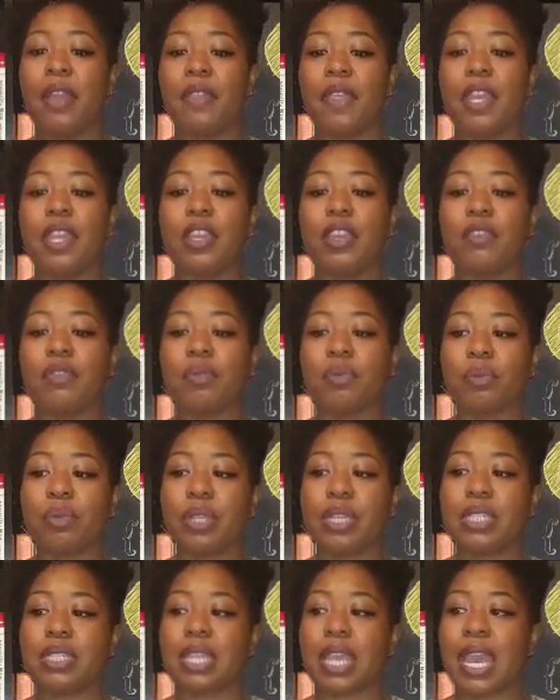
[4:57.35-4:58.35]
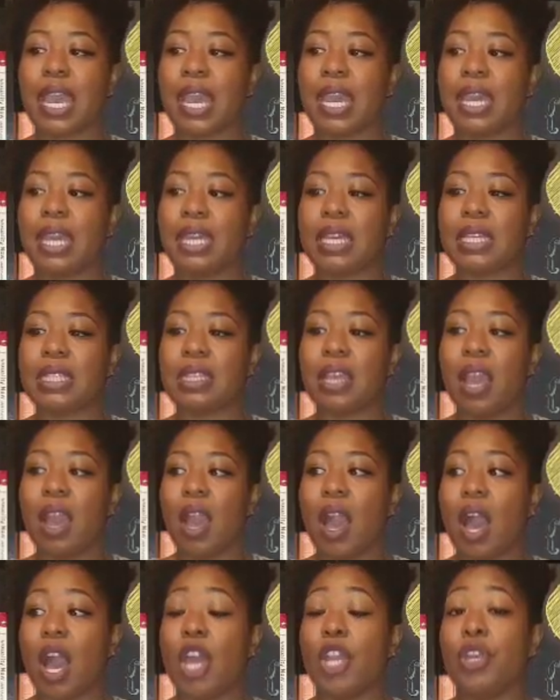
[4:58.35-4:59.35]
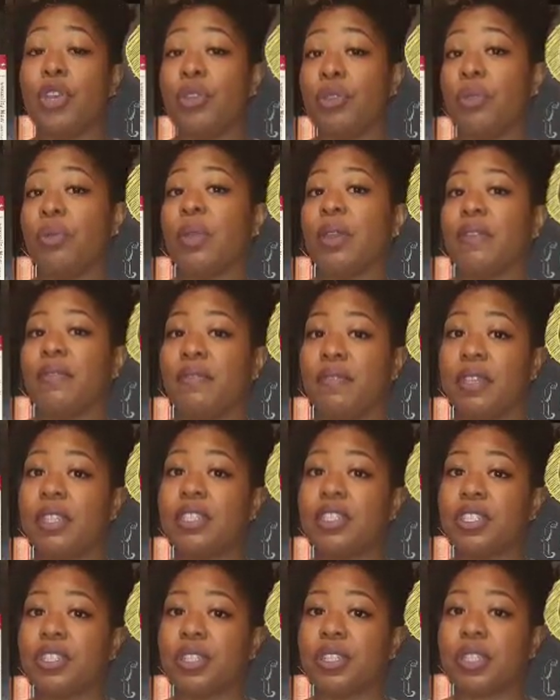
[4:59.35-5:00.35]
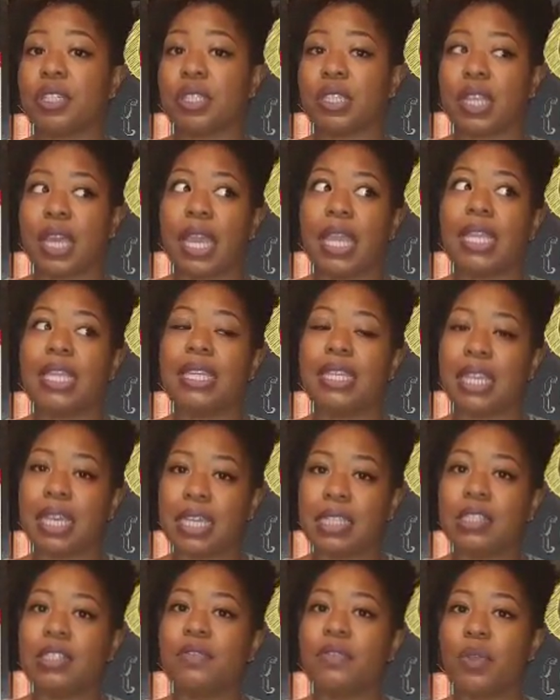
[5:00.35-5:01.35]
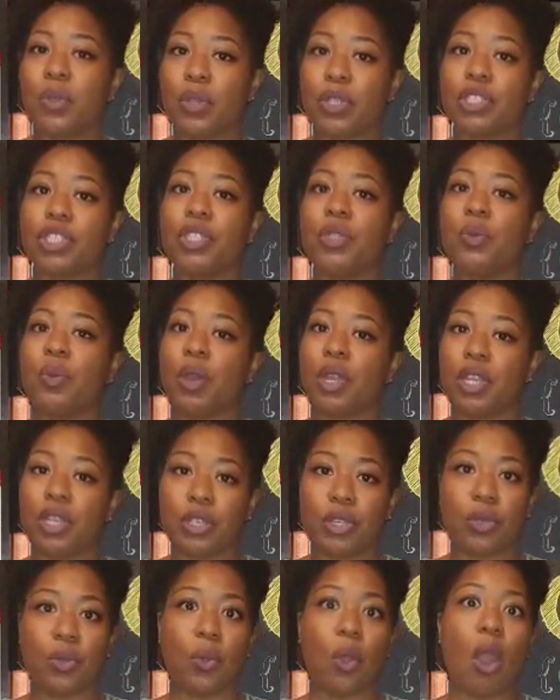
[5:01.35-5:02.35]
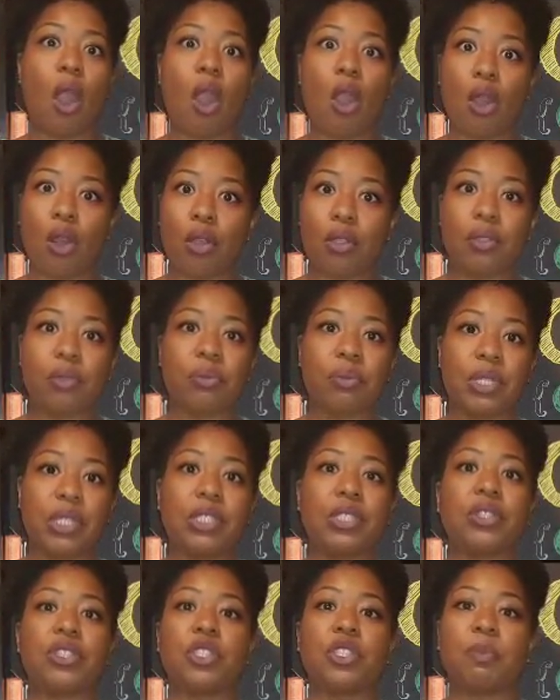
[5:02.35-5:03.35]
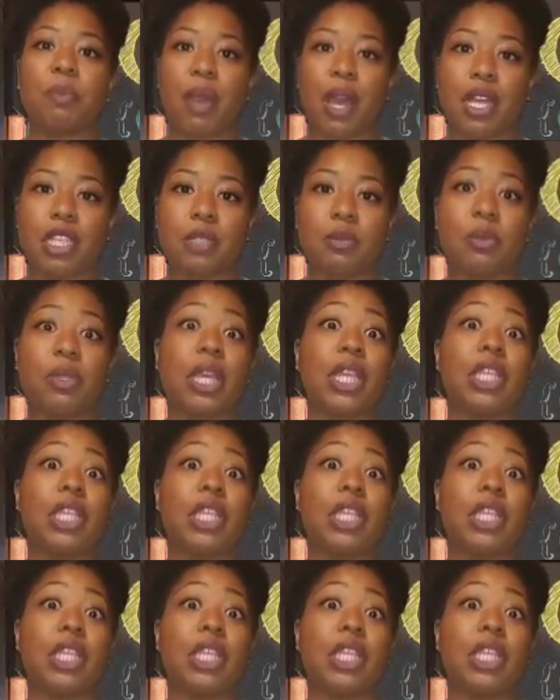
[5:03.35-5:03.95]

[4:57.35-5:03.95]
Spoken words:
Think of risk as a new adventure. Like, yes, of course, you want to do all the research possible.